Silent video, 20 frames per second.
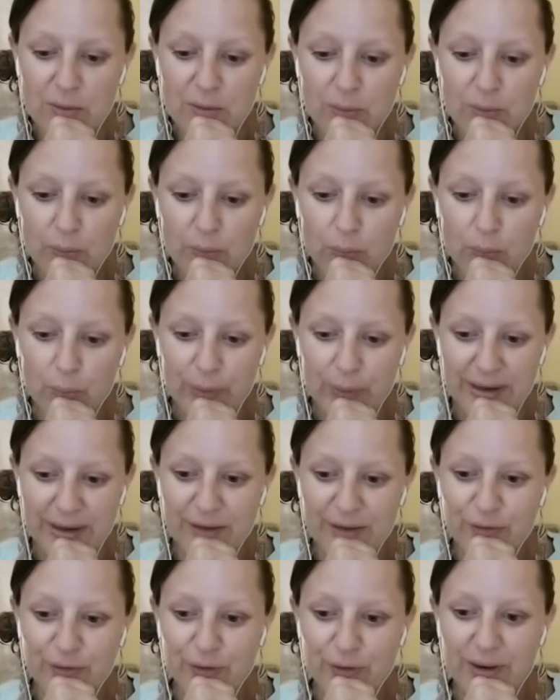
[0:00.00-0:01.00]

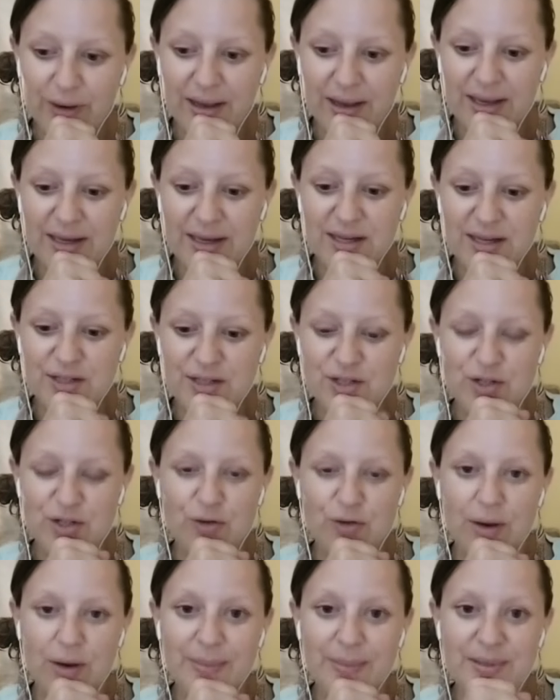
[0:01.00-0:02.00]
whenever I
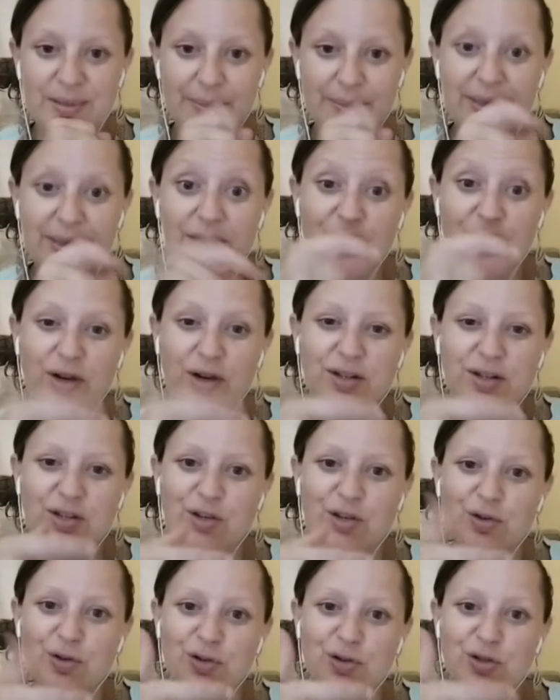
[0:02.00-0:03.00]
describe something, I try to
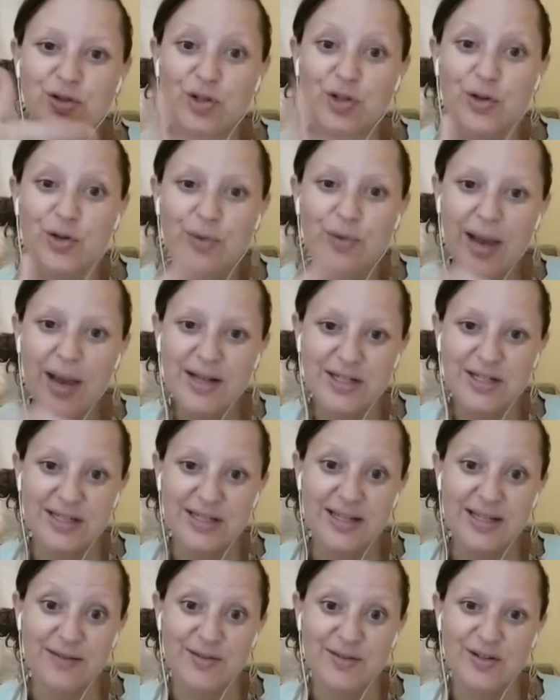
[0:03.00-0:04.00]
use 2
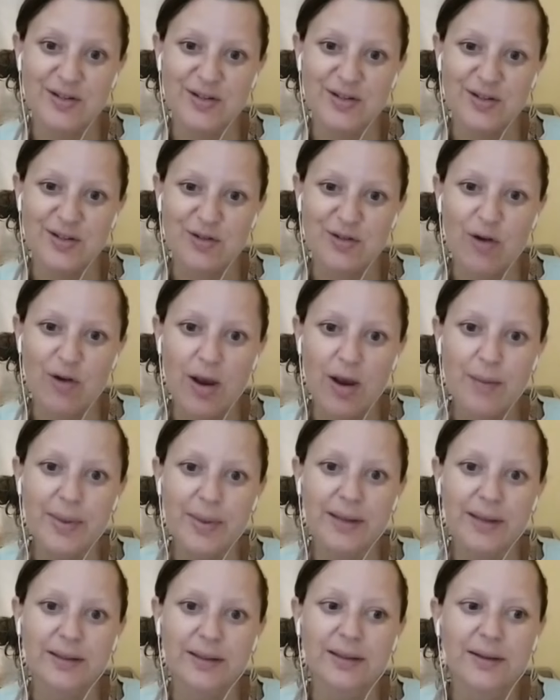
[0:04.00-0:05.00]
adjectives to describe
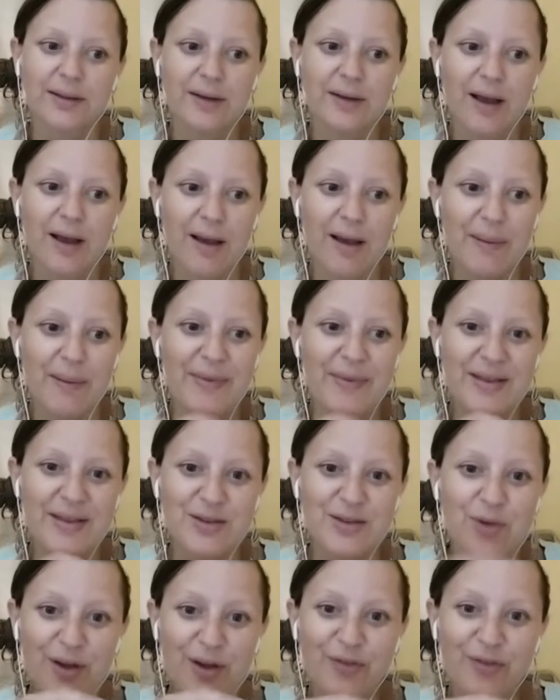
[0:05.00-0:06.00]
it. And that's
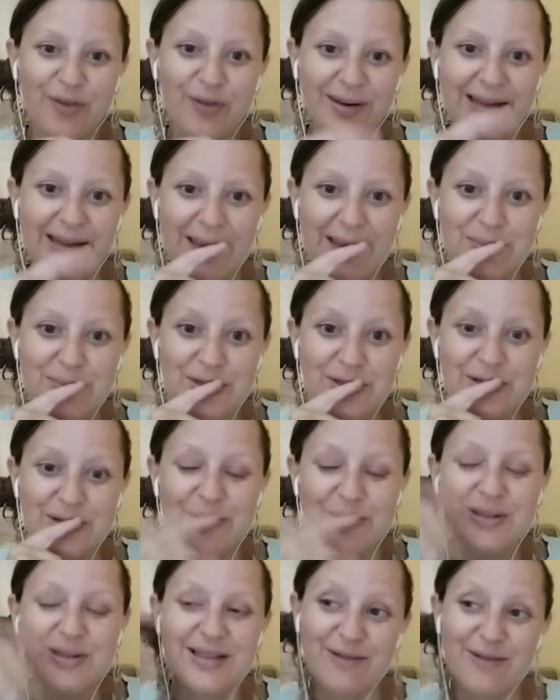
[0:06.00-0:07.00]
quite a fun game to do,
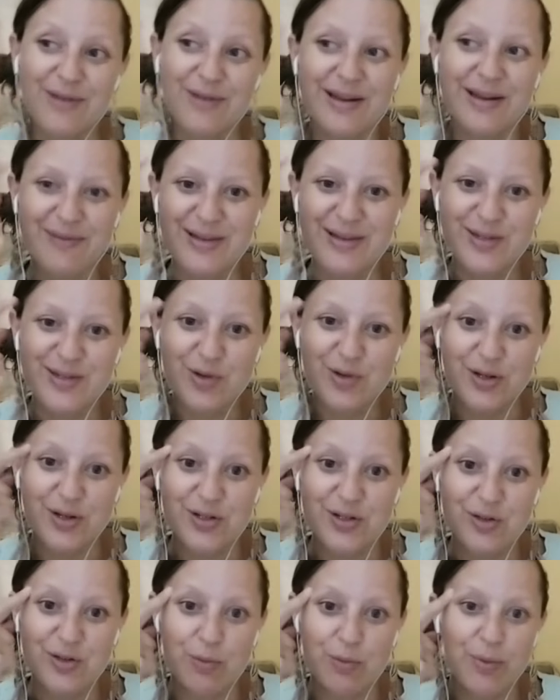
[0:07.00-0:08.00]
because that really, really
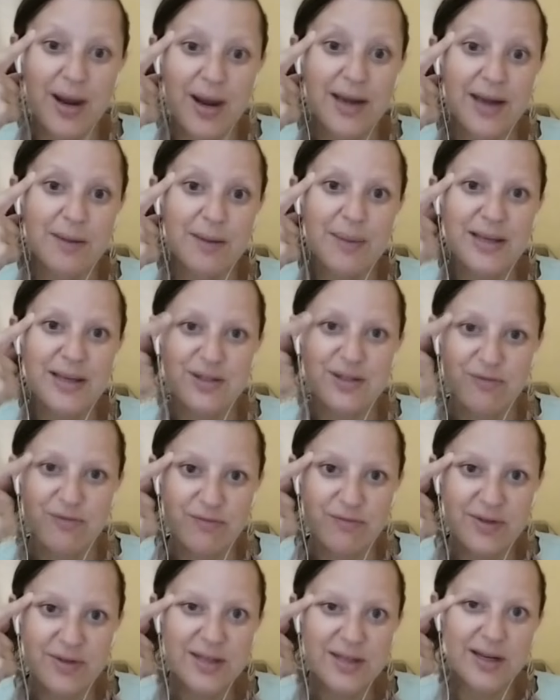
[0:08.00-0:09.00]
stretches your brain and makes you
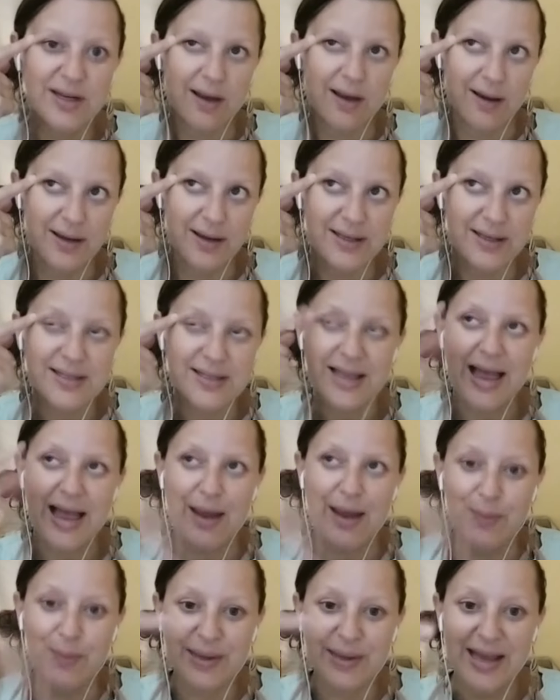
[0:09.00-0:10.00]
realize how
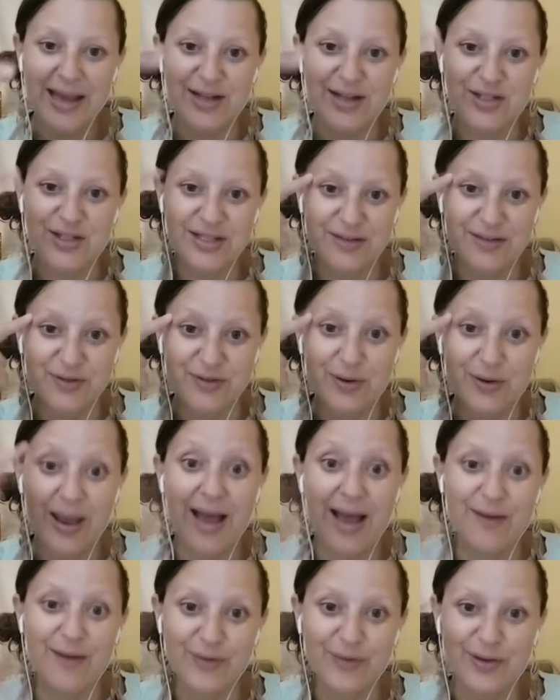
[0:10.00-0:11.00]
many adjectives you
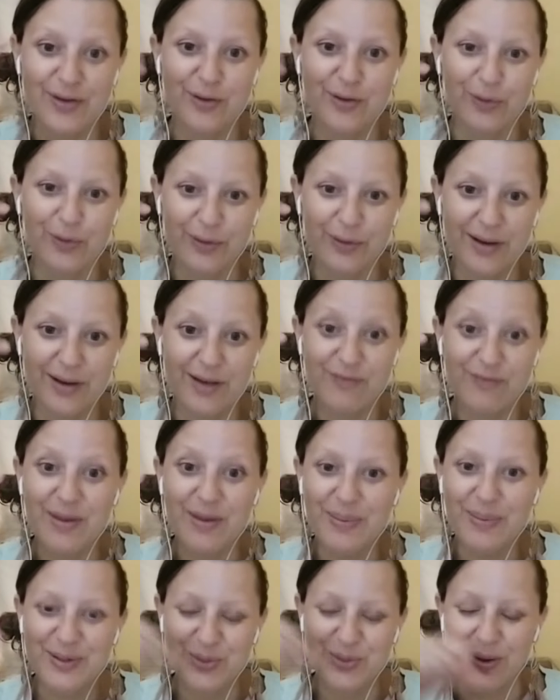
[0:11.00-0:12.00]
have in your
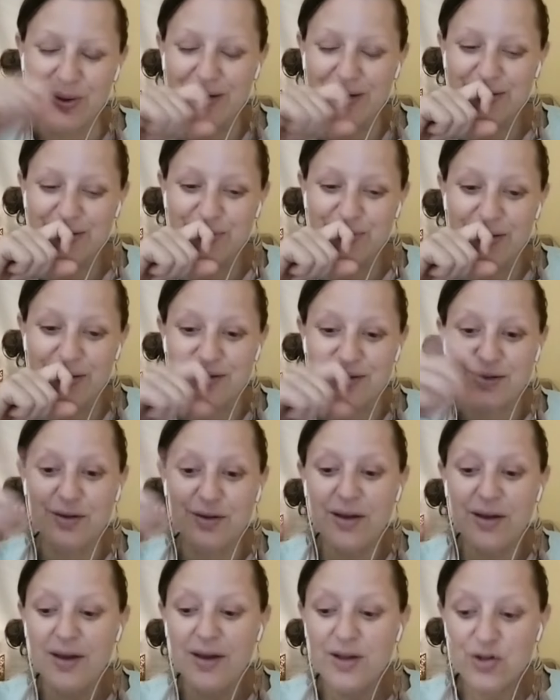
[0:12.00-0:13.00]
repertoire as well. So
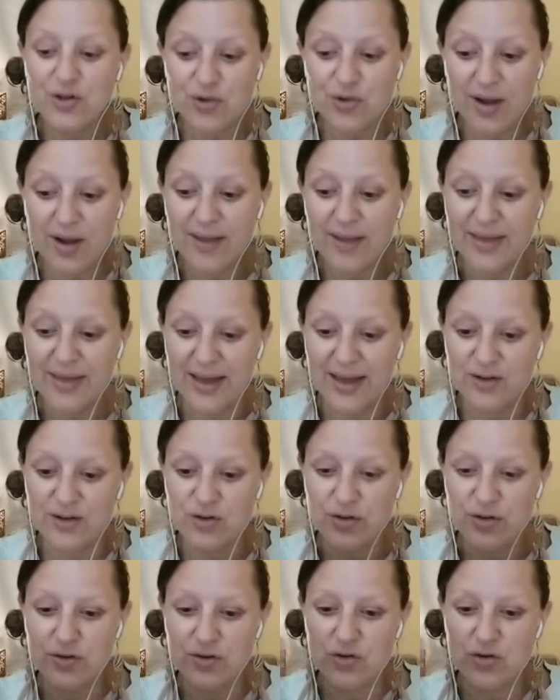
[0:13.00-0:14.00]
try that.
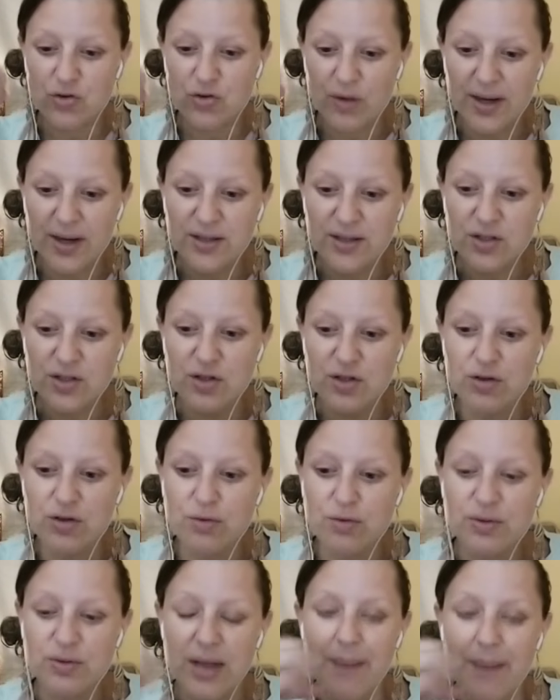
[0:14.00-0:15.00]
Just try to
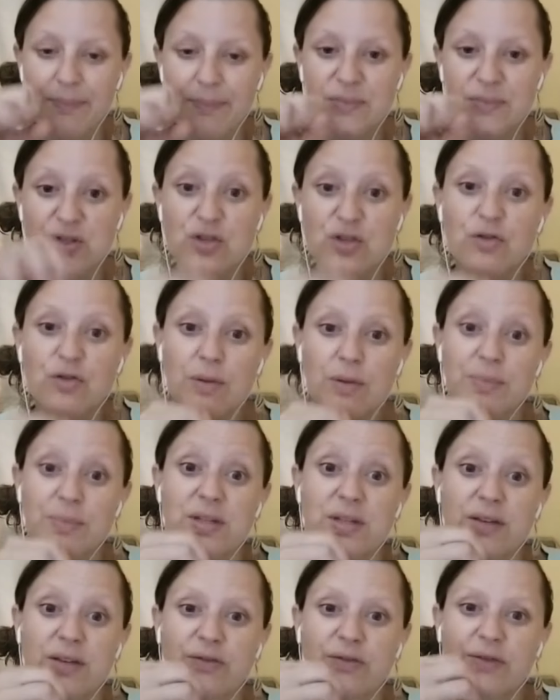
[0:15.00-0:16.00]
use
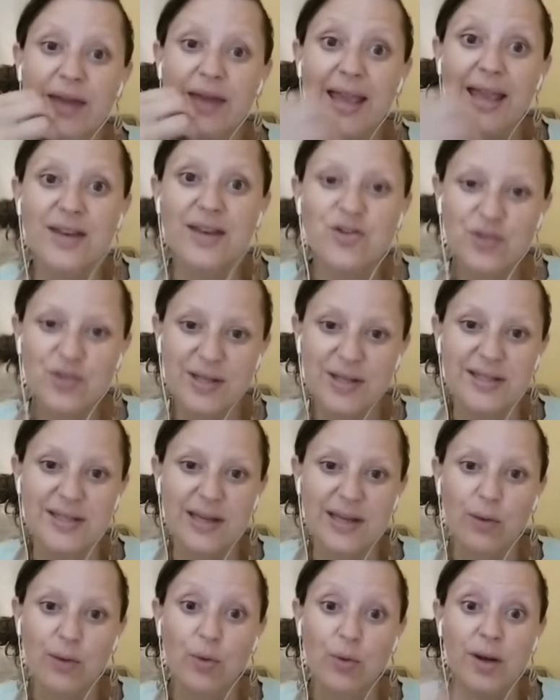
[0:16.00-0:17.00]
descriptive,
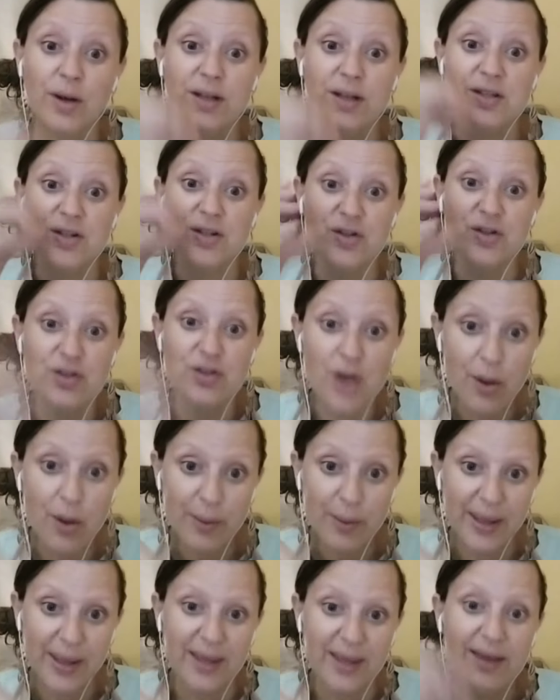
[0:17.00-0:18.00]
interesting words,
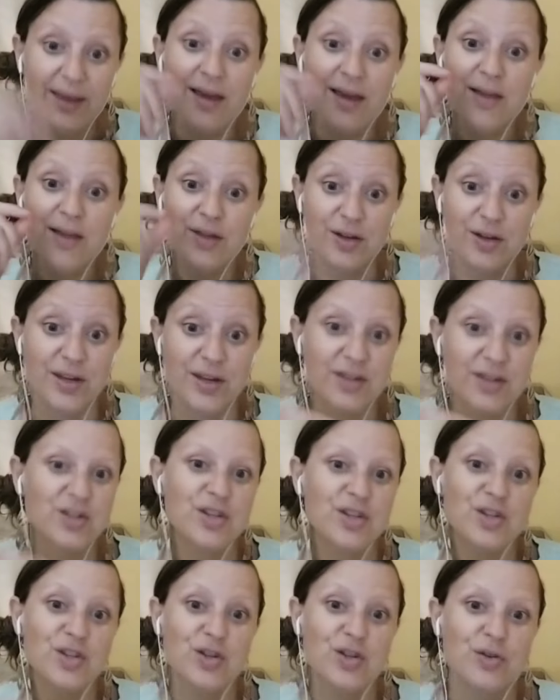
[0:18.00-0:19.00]
knowing that in
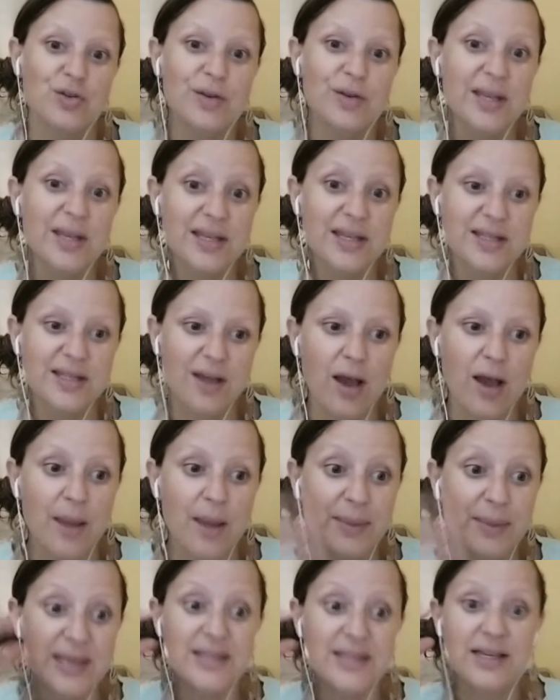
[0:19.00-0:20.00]
just 2 years' time,
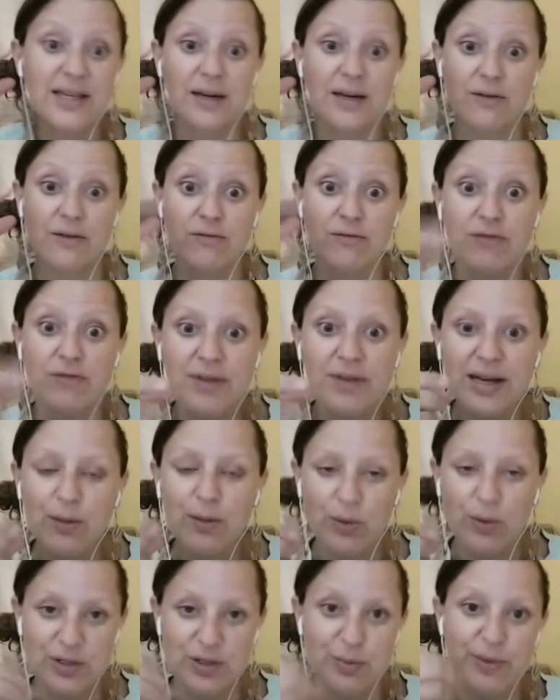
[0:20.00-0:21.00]
he's going to really
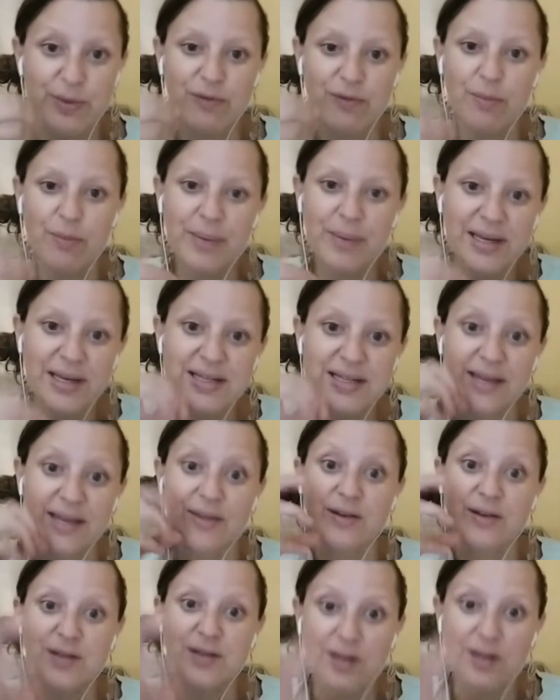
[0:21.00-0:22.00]
want to be repeating
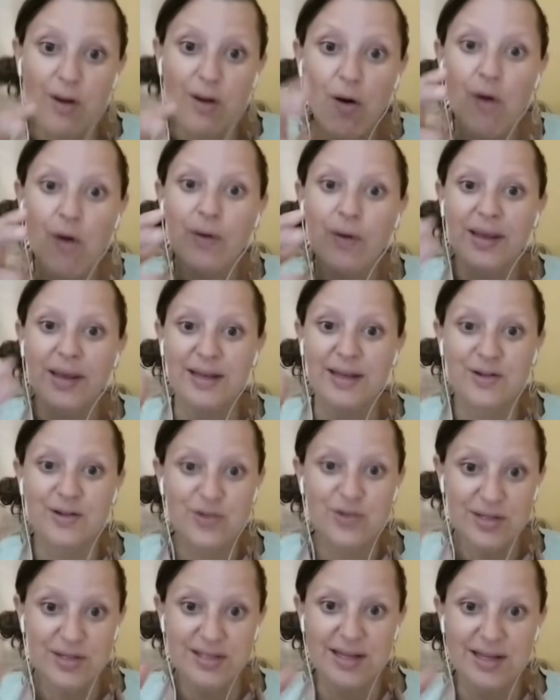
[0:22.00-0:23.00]
those long,
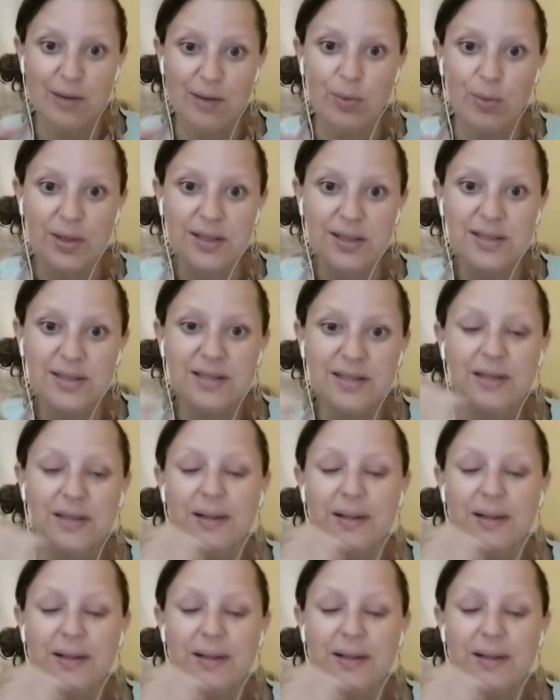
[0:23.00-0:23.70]
interesting words.